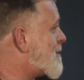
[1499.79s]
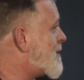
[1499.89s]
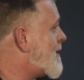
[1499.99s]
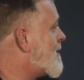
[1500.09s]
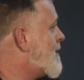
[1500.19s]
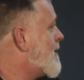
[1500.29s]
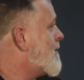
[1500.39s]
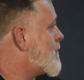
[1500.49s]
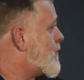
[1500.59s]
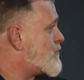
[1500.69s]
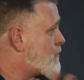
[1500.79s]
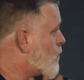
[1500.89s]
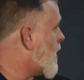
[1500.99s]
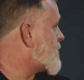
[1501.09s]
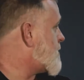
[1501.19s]
I mean, for those who are
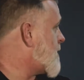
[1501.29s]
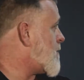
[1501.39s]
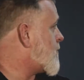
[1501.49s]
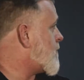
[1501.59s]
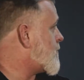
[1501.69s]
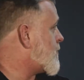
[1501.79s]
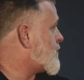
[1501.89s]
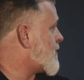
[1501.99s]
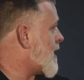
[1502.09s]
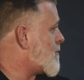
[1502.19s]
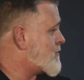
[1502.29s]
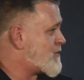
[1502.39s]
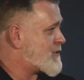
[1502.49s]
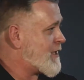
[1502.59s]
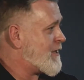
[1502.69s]
watching maybe for the first time or
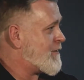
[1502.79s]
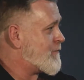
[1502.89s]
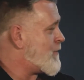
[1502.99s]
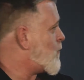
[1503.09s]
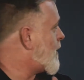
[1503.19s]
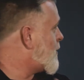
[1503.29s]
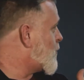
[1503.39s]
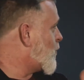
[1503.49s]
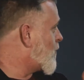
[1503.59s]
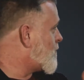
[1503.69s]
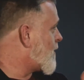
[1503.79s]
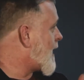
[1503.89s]
just getting their feet wet into WorldFire,